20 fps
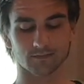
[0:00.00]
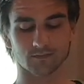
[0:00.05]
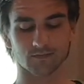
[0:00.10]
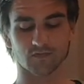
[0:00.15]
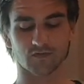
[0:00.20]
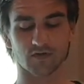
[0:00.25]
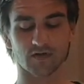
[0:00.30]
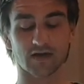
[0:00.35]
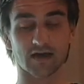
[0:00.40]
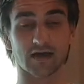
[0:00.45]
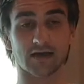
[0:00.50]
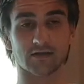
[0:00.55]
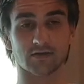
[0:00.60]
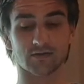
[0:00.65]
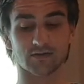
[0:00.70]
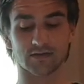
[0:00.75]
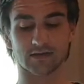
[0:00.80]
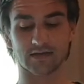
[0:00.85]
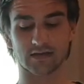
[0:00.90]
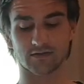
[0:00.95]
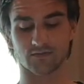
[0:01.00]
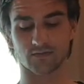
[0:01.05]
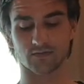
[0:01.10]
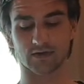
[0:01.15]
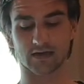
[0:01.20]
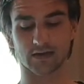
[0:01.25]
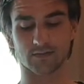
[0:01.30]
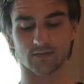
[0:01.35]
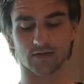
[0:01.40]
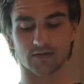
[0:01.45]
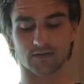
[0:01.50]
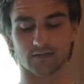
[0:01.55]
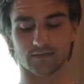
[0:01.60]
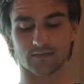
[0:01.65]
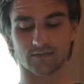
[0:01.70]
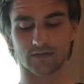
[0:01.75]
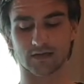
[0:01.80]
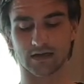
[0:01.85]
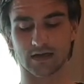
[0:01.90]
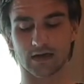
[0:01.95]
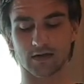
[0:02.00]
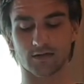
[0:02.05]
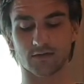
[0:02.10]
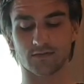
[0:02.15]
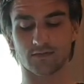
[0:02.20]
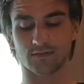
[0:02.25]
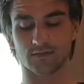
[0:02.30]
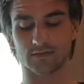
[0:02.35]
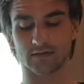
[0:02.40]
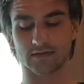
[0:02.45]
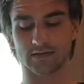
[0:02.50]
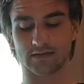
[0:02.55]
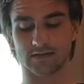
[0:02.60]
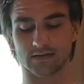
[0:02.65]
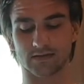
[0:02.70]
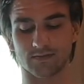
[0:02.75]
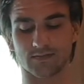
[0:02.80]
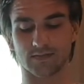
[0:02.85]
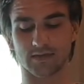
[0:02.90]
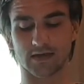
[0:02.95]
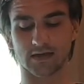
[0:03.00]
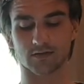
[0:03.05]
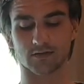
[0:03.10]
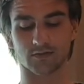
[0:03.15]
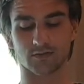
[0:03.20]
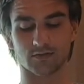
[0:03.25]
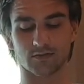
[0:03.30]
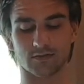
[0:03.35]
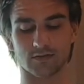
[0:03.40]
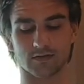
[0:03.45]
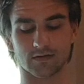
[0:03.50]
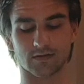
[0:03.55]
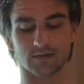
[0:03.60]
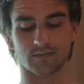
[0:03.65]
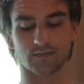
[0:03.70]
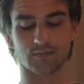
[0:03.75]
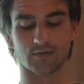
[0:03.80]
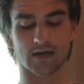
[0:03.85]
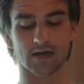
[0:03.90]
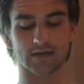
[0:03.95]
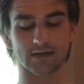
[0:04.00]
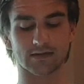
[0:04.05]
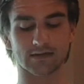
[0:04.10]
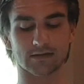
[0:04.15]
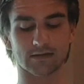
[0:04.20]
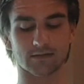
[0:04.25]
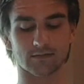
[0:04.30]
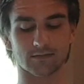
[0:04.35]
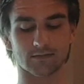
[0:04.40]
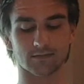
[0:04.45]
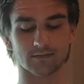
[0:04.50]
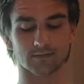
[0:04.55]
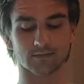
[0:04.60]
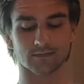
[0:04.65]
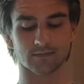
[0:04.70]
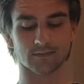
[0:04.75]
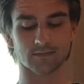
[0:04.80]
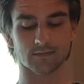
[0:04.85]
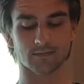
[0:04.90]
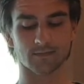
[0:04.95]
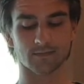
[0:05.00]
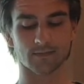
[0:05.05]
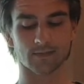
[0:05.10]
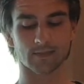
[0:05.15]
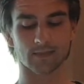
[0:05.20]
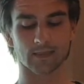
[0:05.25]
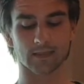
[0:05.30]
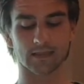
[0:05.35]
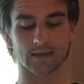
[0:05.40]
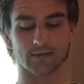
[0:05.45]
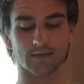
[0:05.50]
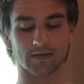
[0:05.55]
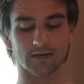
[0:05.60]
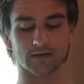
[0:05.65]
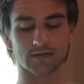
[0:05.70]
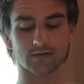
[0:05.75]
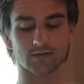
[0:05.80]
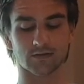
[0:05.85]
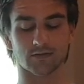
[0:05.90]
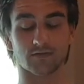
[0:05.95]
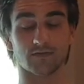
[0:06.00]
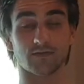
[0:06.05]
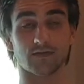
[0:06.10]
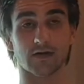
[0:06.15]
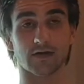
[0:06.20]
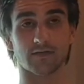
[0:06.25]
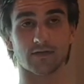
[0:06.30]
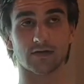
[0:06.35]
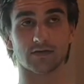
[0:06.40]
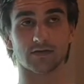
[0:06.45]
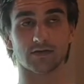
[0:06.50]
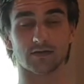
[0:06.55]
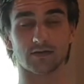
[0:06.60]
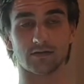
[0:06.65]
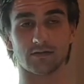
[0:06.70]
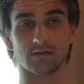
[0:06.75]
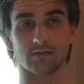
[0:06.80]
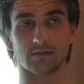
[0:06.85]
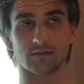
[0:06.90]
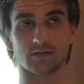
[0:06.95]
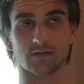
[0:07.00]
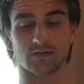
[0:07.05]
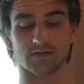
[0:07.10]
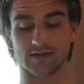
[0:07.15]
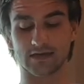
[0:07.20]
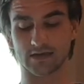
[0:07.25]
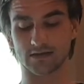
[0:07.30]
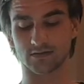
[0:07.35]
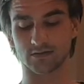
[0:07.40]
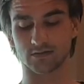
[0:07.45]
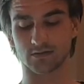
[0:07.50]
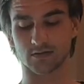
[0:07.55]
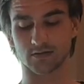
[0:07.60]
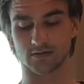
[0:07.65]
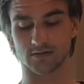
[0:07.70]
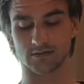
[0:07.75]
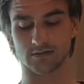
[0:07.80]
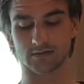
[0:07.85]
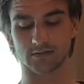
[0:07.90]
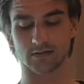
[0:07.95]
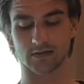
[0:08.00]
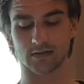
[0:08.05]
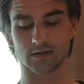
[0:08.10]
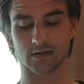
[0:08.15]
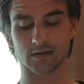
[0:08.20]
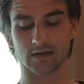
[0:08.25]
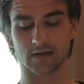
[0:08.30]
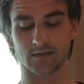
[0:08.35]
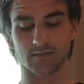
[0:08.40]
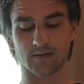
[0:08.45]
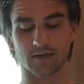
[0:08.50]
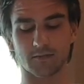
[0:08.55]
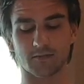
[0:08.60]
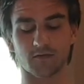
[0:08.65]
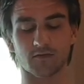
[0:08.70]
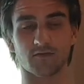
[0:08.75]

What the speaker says: For entry-level camera, the cutoff list may include the price limit to $500 to $1,000, a minimum